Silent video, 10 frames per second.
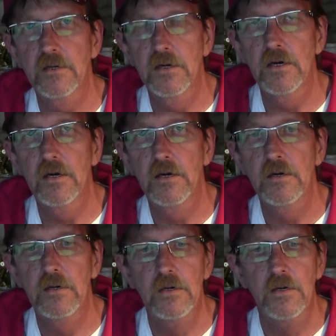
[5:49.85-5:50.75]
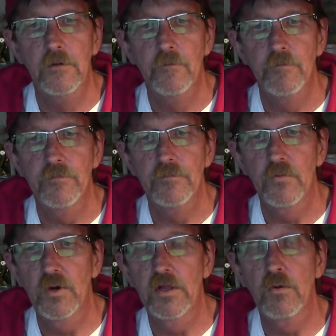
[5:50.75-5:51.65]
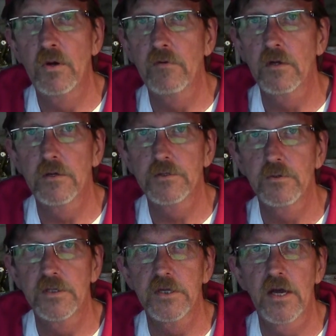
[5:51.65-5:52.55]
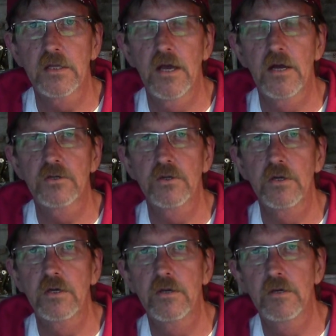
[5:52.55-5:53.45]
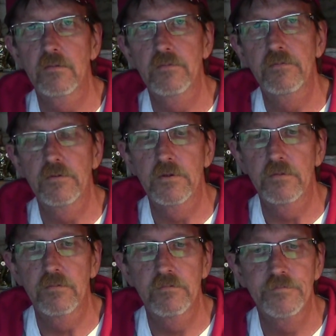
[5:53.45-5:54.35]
Well, they weren't even close to exact, actually. They were,